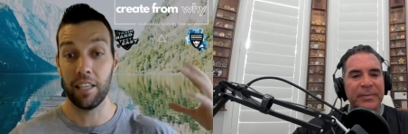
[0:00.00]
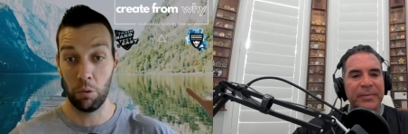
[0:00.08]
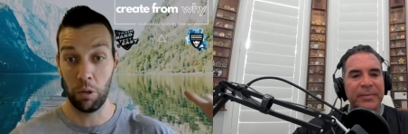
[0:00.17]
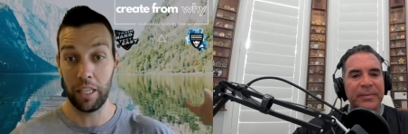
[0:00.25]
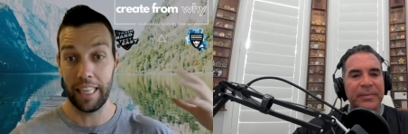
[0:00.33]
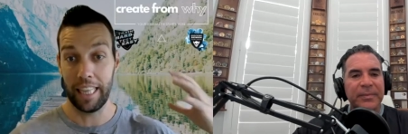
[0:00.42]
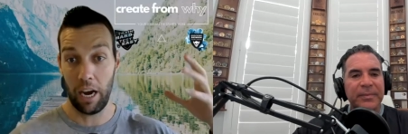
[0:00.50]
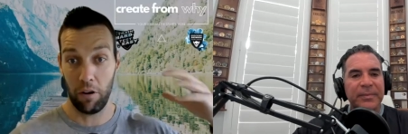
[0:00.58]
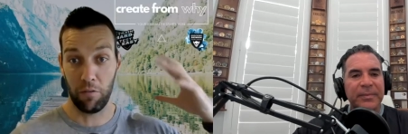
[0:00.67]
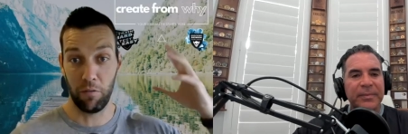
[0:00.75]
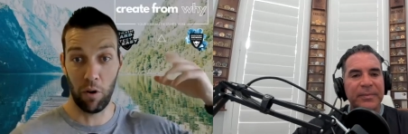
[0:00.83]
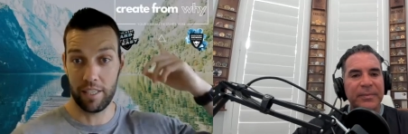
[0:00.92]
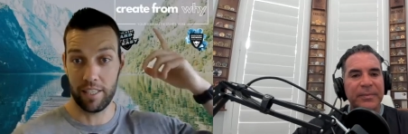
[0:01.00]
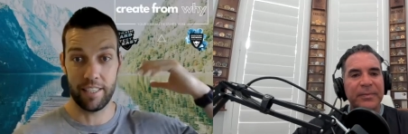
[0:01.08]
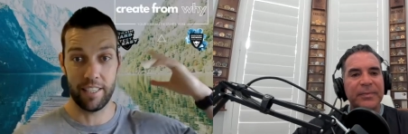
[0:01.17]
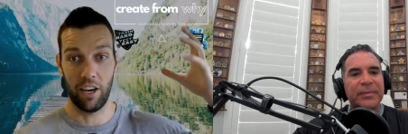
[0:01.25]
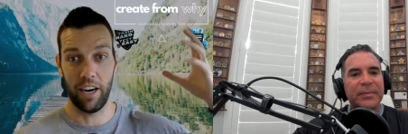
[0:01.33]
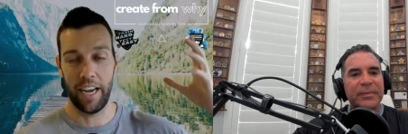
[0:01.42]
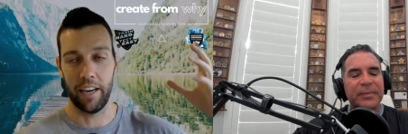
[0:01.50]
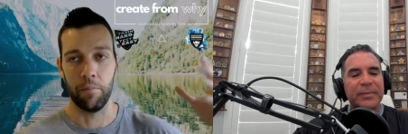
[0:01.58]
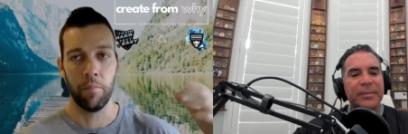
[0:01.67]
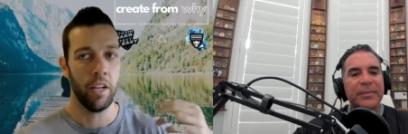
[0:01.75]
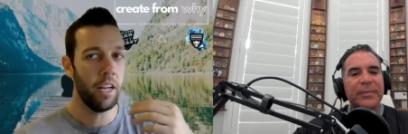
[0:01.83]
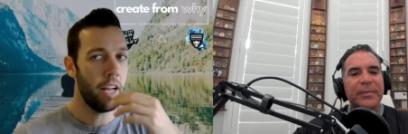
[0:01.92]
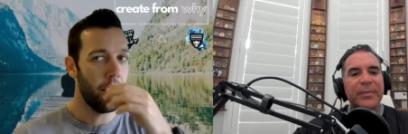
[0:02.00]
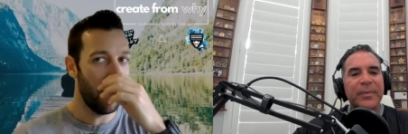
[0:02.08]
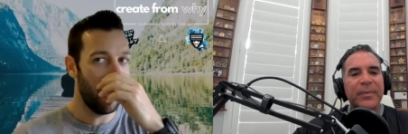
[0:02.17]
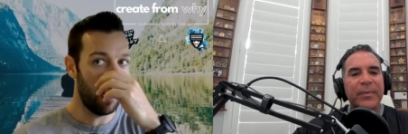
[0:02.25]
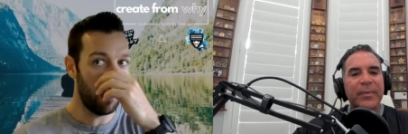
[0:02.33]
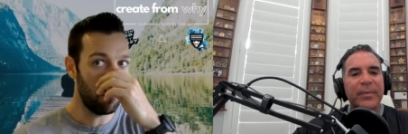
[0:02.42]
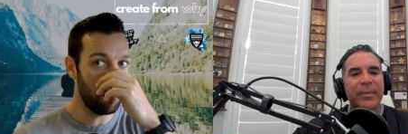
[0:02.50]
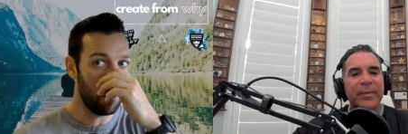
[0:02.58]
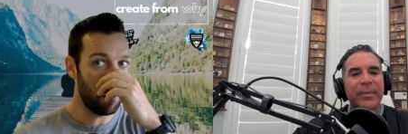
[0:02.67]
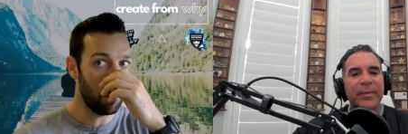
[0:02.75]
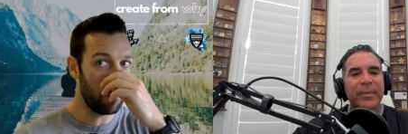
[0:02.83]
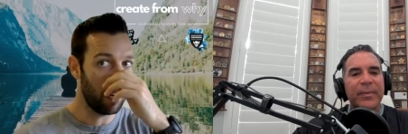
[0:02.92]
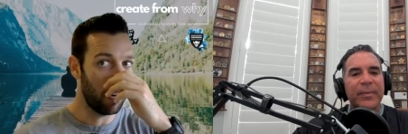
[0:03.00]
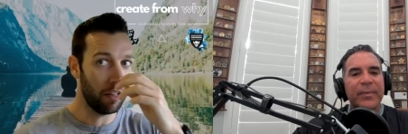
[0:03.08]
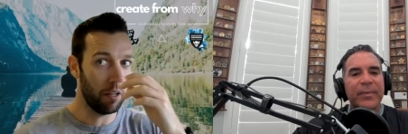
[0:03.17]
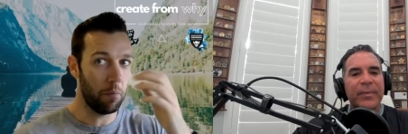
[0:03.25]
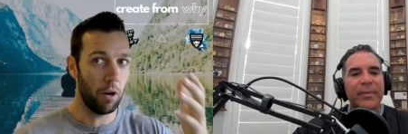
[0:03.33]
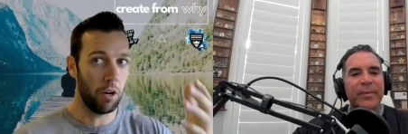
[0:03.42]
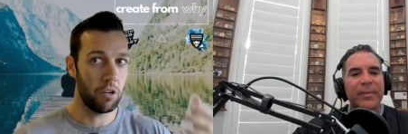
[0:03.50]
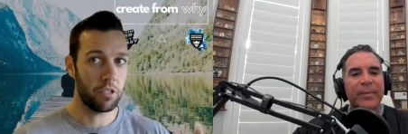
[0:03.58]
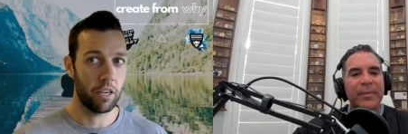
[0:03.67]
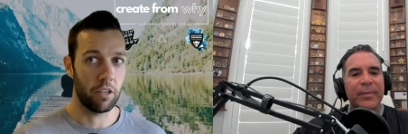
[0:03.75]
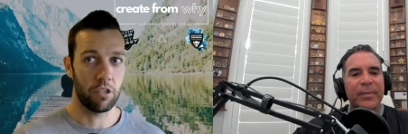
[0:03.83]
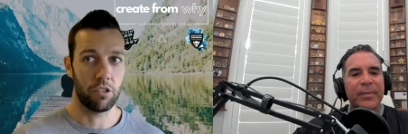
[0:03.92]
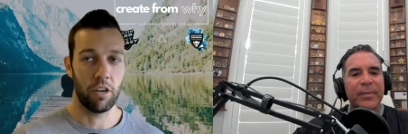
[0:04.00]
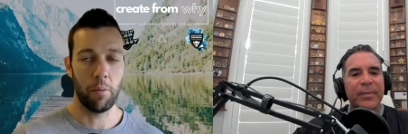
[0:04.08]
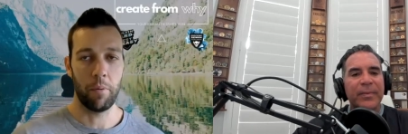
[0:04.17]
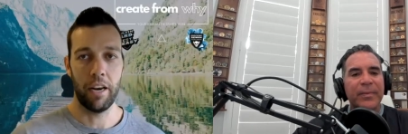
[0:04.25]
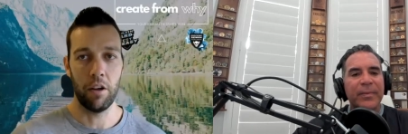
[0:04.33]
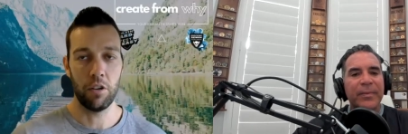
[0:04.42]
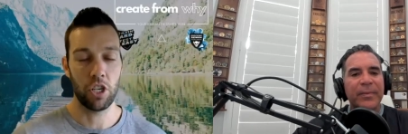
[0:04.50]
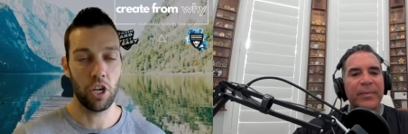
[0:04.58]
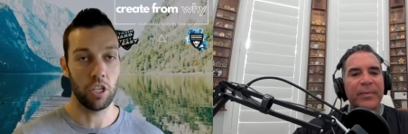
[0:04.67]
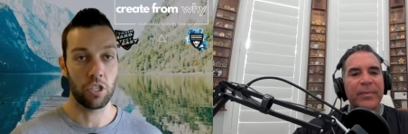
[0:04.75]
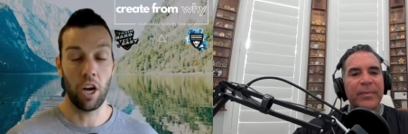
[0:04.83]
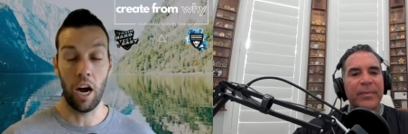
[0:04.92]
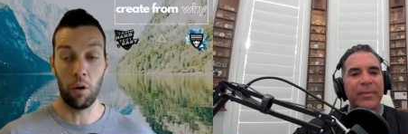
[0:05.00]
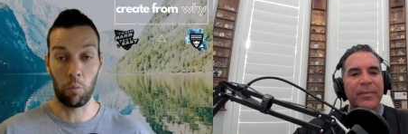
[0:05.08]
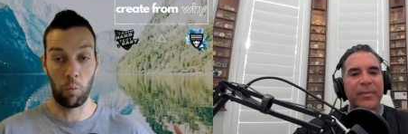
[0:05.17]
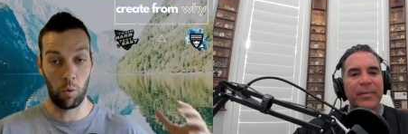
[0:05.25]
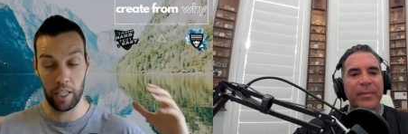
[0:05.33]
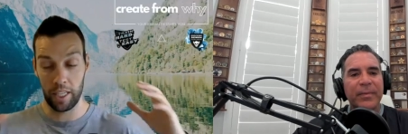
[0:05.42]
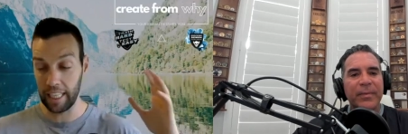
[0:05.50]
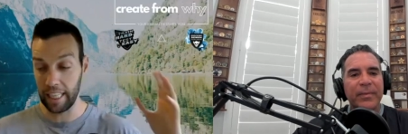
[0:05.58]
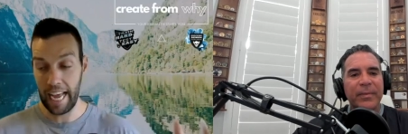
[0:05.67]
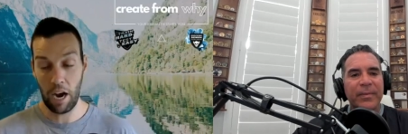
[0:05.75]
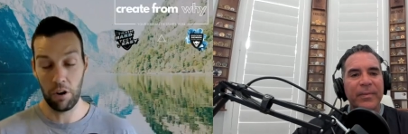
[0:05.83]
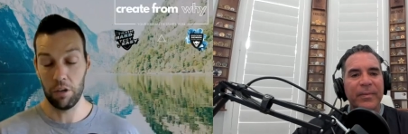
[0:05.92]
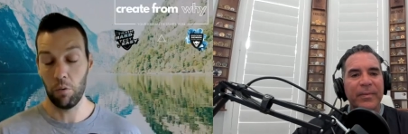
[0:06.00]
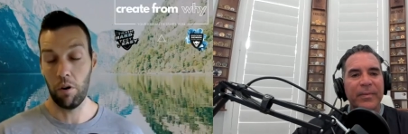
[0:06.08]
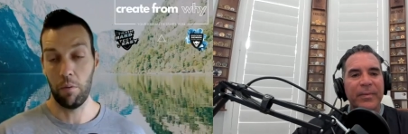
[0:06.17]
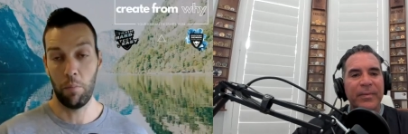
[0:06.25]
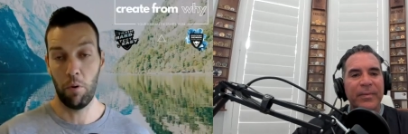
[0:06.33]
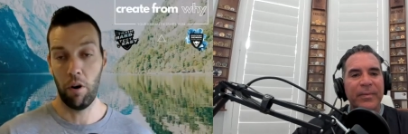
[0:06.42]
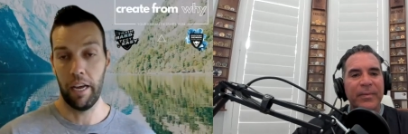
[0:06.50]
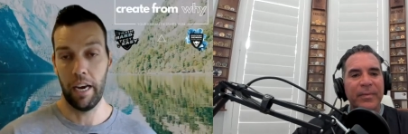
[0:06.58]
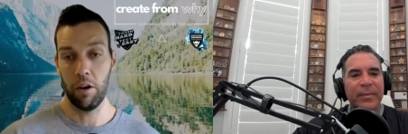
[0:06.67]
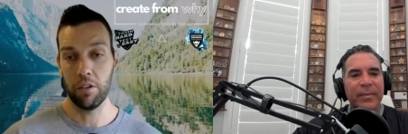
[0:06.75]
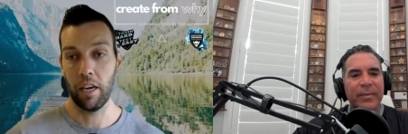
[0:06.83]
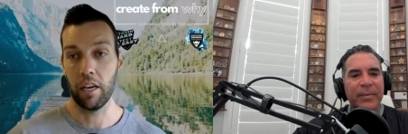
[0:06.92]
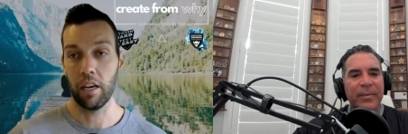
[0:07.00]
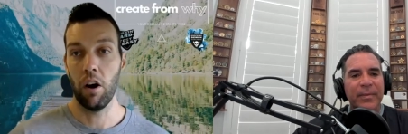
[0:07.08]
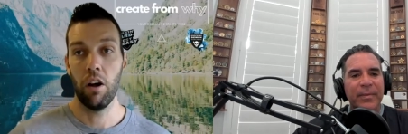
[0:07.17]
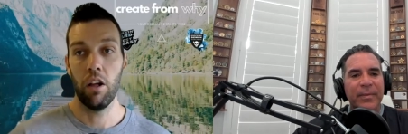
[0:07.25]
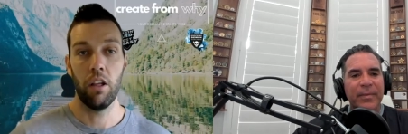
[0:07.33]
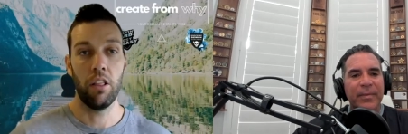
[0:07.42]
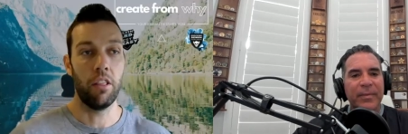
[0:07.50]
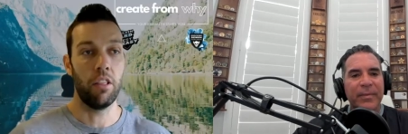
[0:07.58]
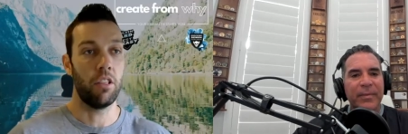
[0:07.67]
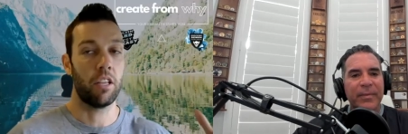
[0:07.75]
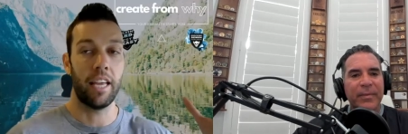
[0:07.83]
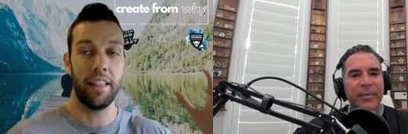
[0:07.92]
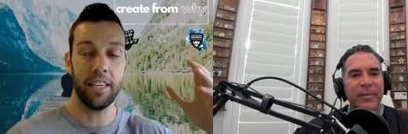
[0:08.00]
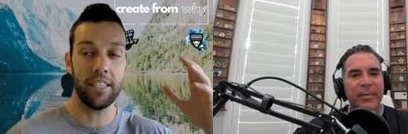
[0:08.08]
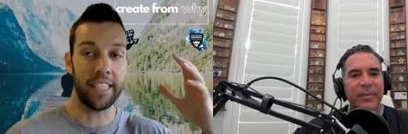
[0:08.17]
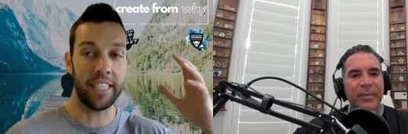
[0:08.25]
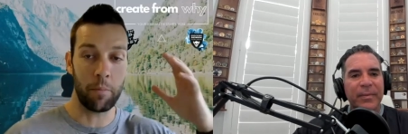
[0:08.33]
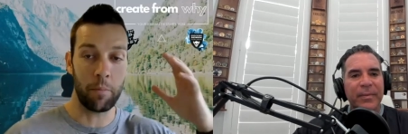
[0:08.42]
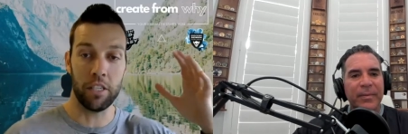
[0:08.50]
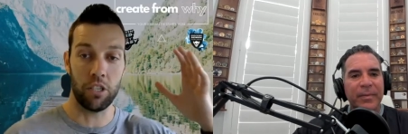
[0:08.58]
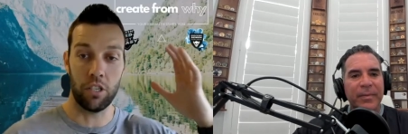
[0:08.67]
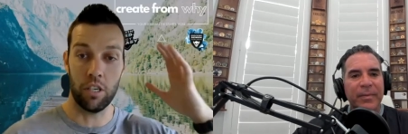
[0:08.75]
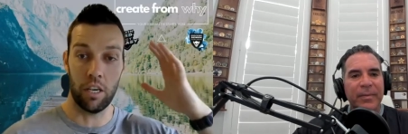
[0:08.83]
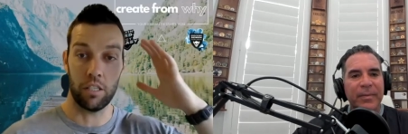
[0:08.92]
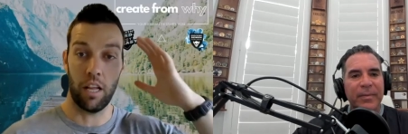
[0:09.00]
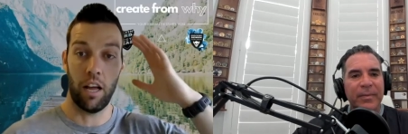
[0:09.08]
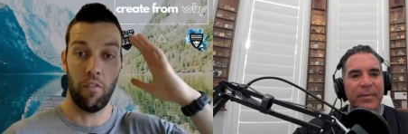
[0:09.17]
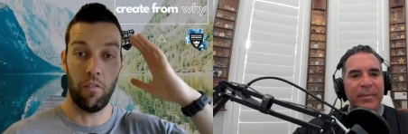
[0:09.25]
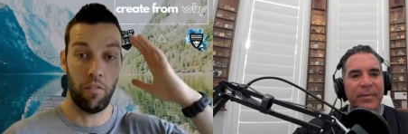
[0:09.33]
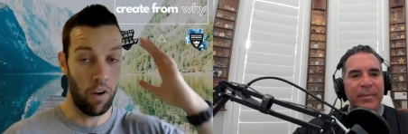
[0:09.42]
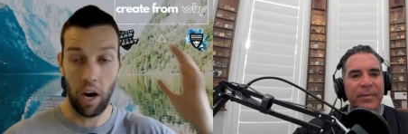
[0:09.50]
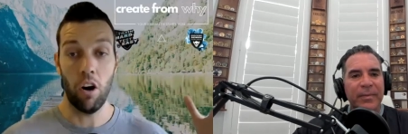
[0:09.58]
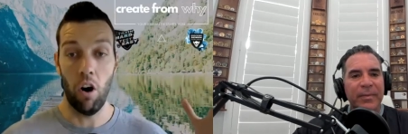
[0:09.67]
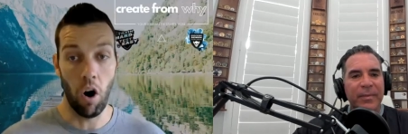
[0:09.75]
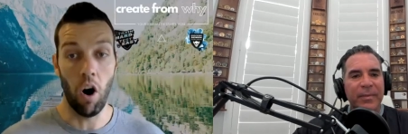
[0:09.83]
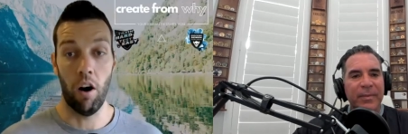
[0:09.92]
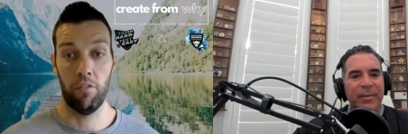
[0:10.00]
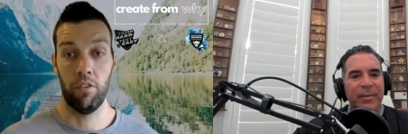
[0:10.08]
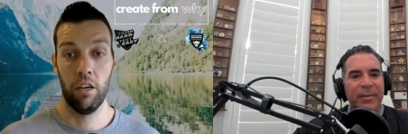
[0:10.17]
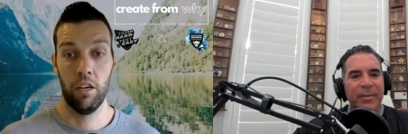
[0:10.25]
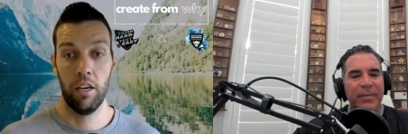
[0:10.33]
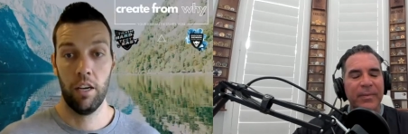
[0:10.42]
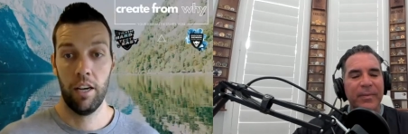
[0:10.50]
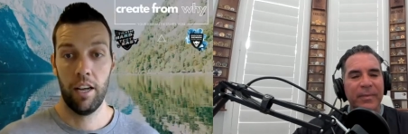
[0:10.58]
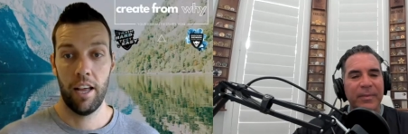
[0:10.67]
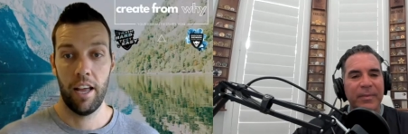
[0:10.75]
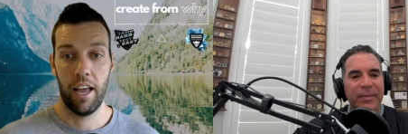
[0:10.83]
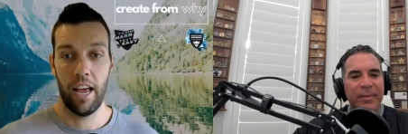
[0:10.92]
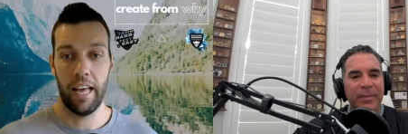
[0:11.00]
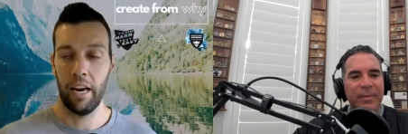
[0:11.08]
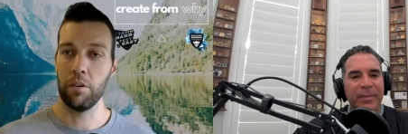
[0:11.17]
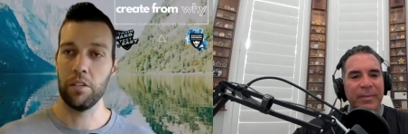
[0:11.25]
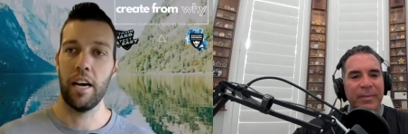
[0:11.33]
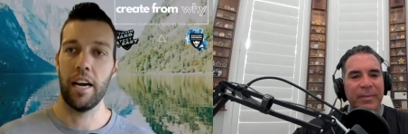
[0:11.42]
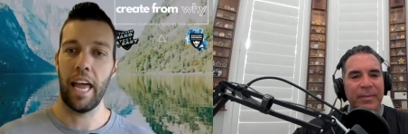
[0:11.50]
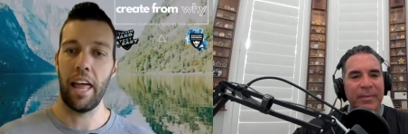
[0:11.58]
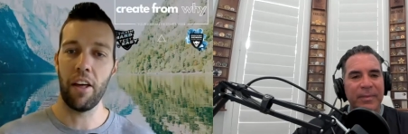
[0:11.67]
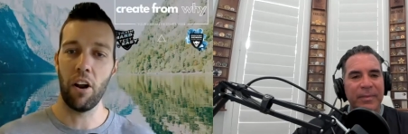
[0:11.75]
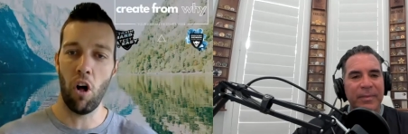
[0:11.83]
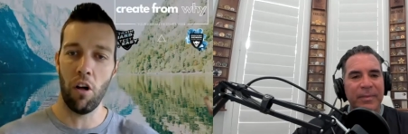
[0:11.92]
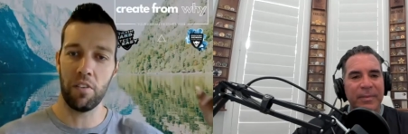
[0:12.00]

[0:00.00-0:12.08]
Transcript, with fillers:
Speaker 1: really loud voice that's in our head. And I remember being on the motorcycle trip, and it just got really loud at one point. And I was like, "Can these demons just fuck off. Hmm. And I was like, and then all of a